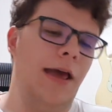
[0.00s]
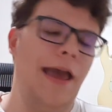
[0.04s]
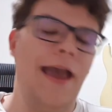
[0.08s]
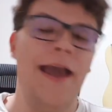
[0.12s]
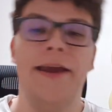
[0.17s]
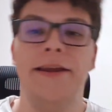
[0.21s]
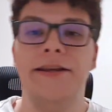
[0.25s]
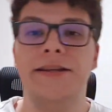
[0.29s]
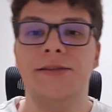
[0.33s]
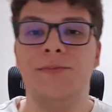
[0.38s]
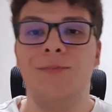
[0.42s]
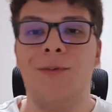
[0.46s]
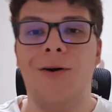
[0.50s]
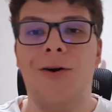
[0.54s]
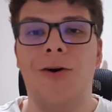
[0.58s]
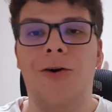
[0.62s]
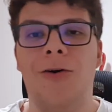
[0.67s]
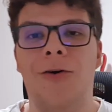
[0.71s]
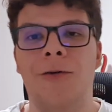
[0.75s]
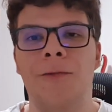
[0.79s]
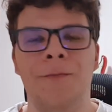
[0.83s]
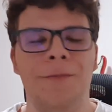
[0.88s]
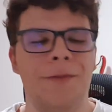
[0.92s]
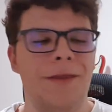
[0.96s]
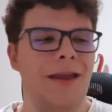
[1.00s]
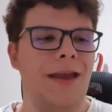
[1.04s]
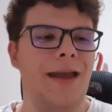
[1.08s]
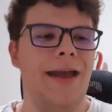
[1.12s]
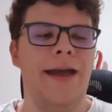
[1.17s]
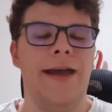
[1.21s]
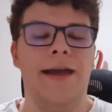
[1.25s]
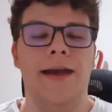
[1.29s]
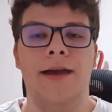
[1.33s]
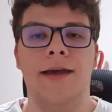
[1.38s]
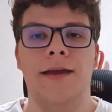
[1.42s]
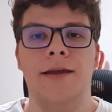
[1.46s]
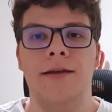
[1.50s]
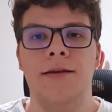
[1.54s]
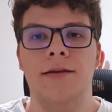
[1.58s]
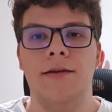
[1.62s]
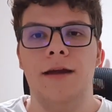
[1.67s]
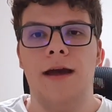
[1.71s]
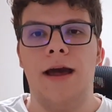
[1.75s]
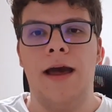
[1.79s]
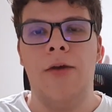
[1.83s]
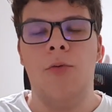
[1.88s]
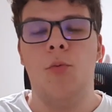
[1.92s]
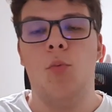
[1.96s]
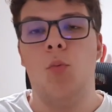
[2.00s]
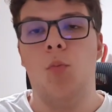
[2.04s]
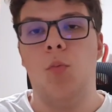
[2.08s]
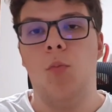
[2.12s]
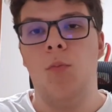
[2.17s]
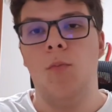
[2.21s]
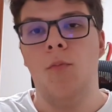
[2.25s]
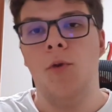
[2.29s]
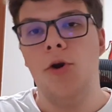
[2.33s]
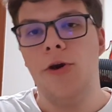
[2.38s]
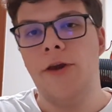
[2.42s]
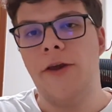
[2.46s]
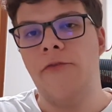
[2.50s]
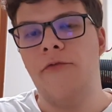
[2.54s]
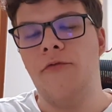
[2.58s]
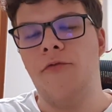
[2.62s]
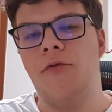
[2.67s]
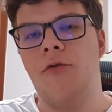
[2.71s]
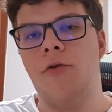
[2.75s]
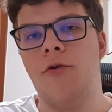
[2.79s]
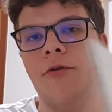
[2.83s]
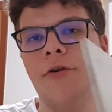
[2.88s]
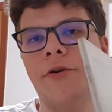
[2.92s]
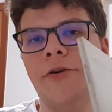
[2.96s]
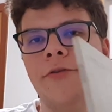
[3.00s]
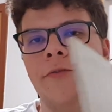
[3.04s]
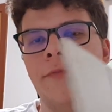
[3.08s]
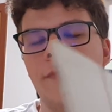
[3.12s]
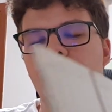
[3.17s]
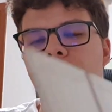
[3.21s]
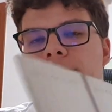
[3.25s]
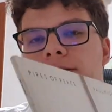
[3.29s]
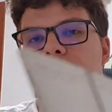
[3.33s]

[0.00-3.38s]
80s Paul, and I'm looking forward